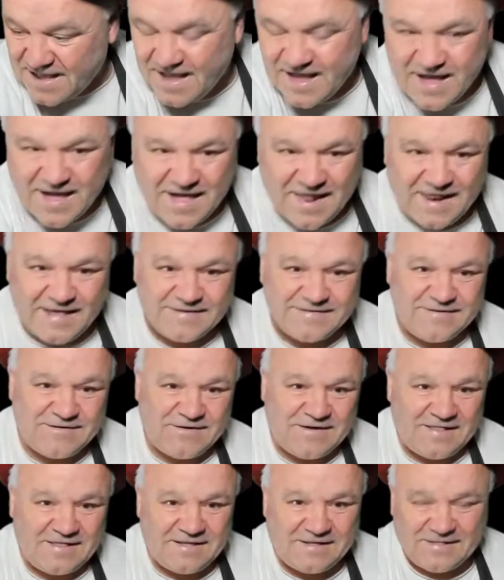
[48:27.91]
Let's
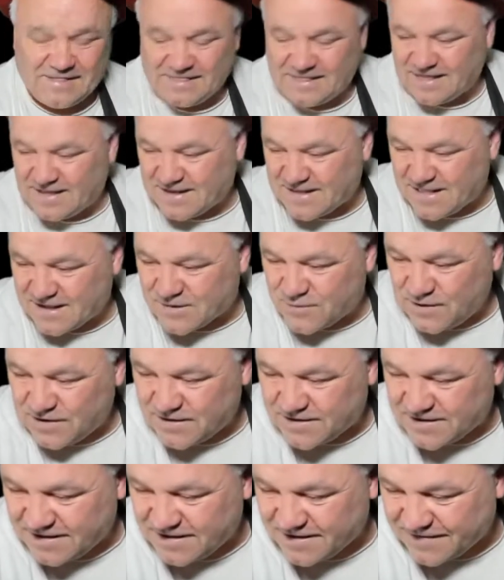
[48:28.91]
do a quick
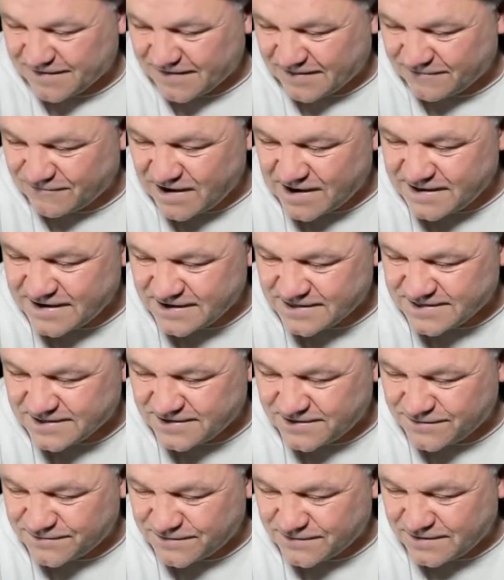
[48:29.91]

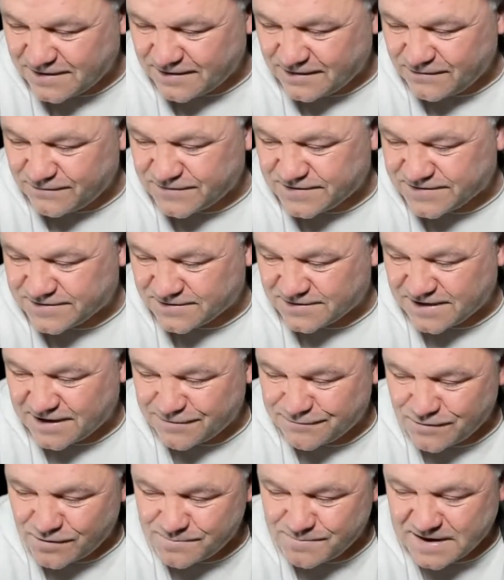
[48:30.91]
rendition of a lovely song that I
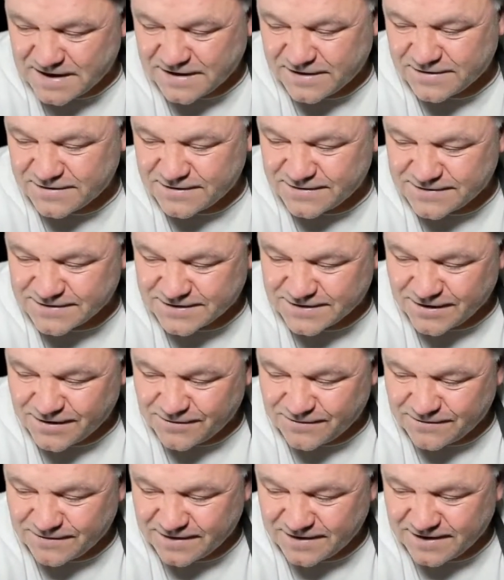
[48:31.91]
wrote many years
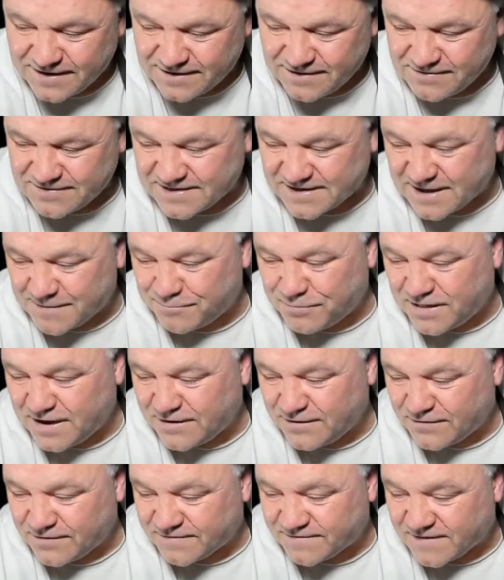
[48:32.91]
ago, and it used to get played
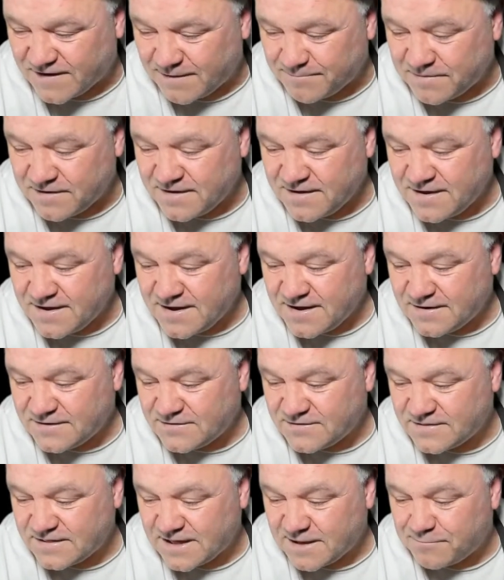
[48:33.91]
all the time.
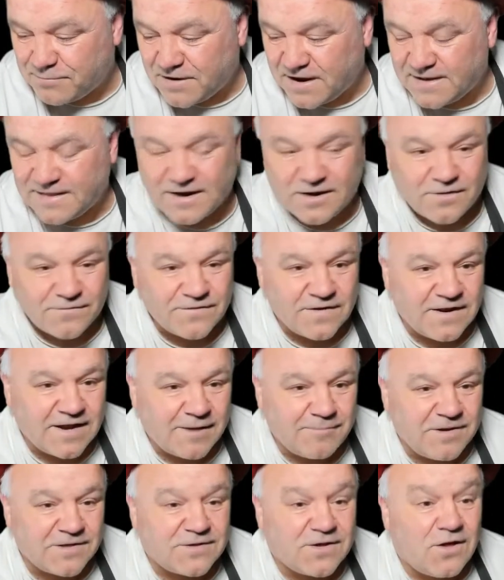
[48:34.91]
Doesn't get played that often now,
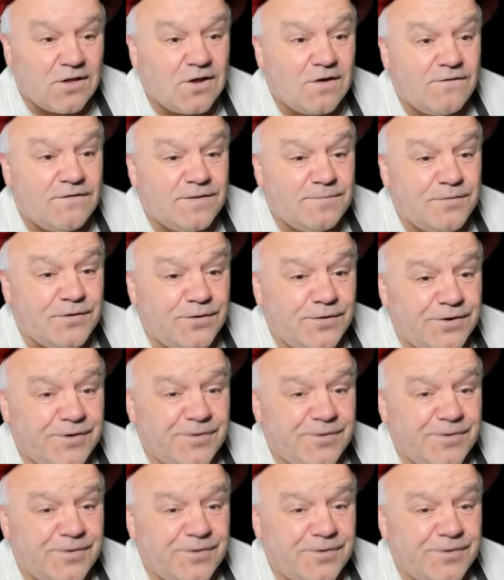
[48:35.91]
but it's called Over the Moon.